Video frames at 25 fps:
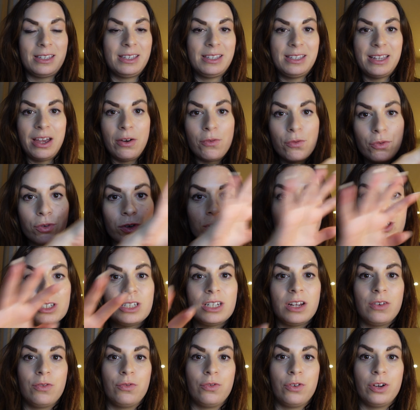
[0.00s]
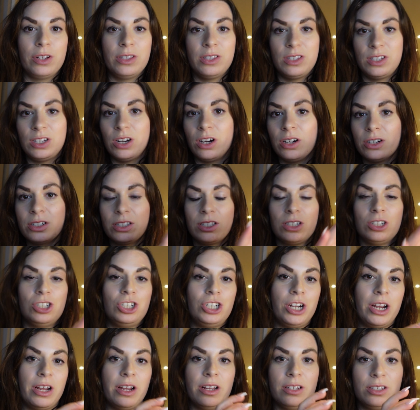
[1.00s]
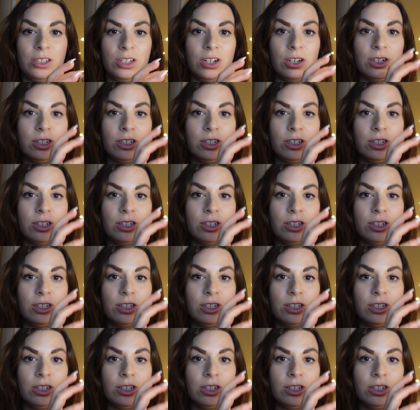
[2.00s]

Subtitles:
several different stocks and shares,